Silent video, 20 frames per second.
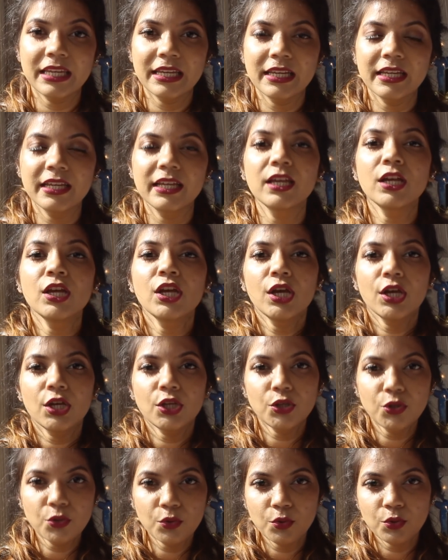really
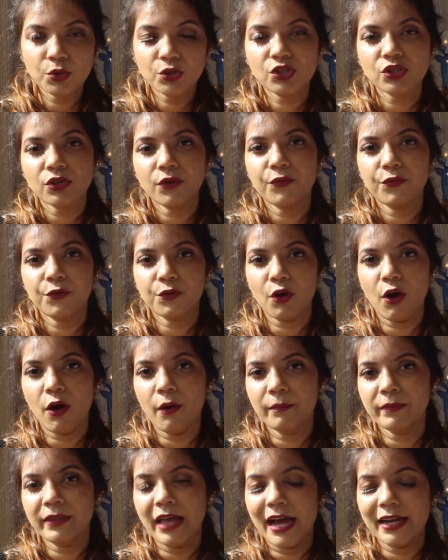huge
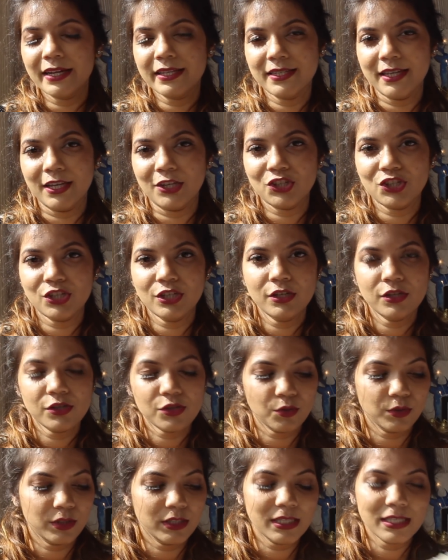from that section.
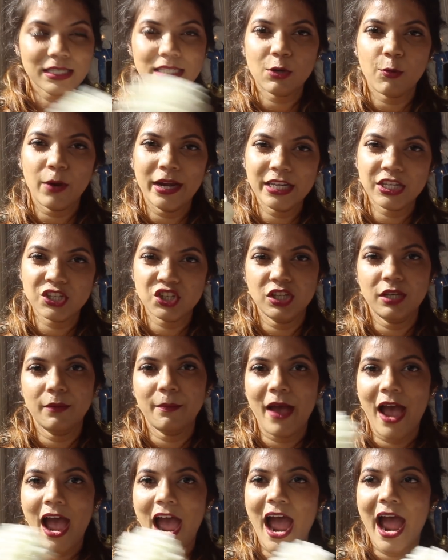So this is quite cheap,
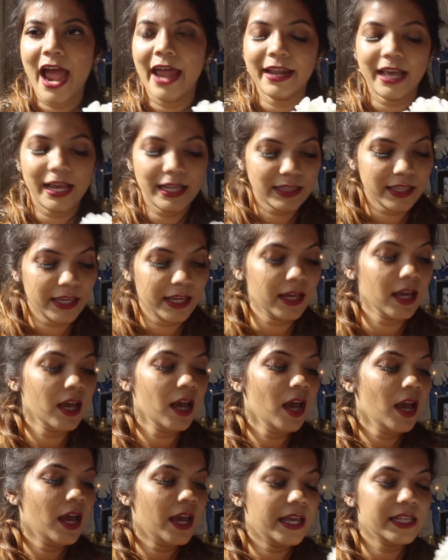and I think
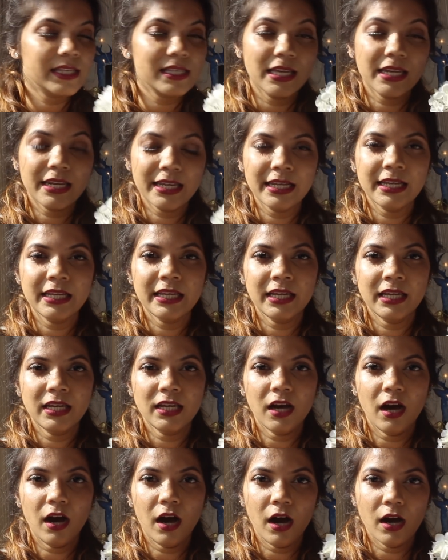it's
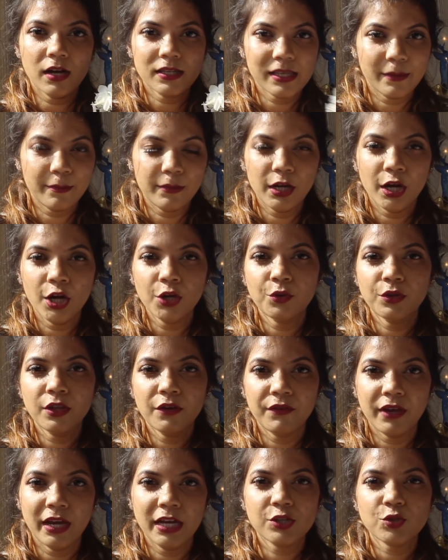really similar to
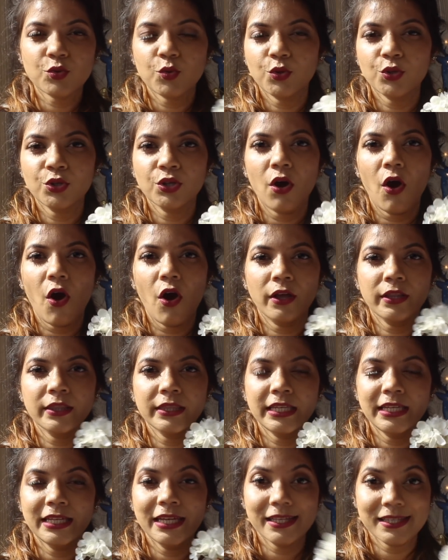the weight shown on
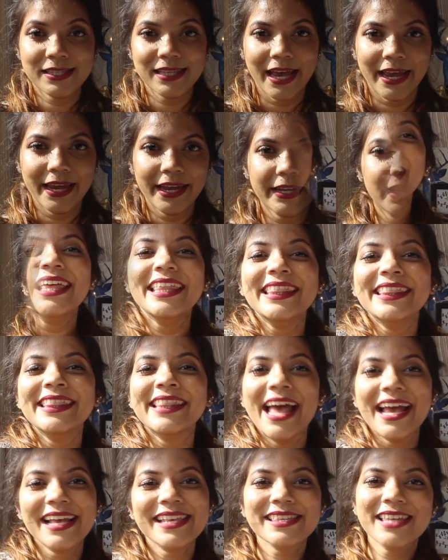the side.
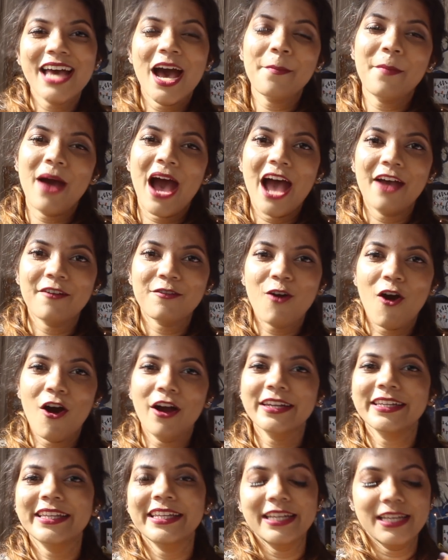Next up, I've
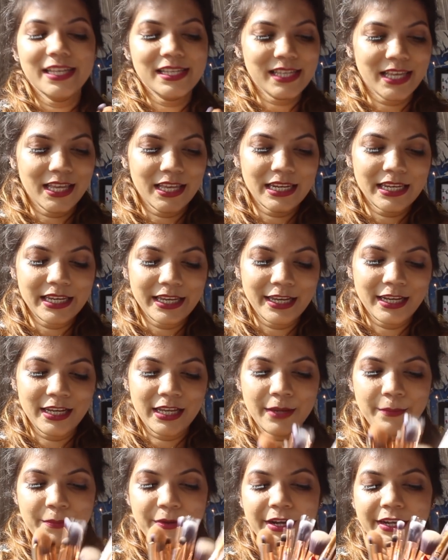got these
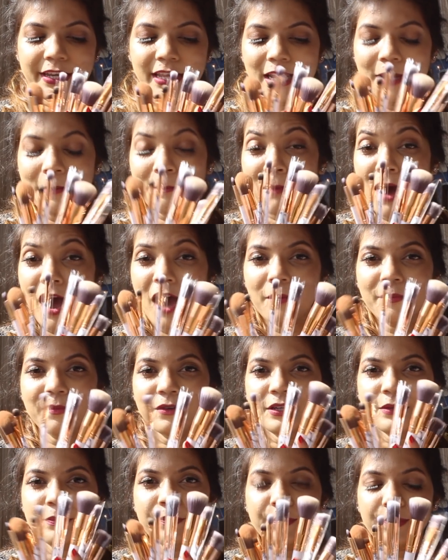really pretty
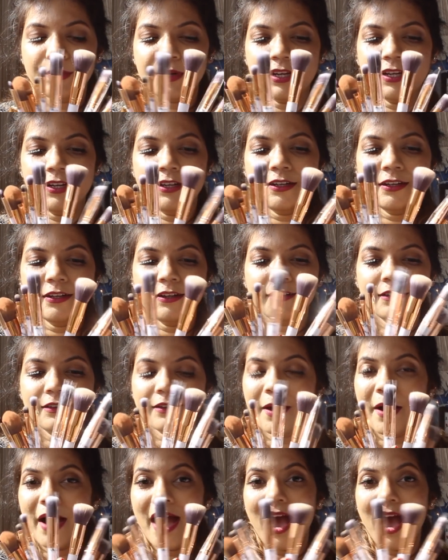marble print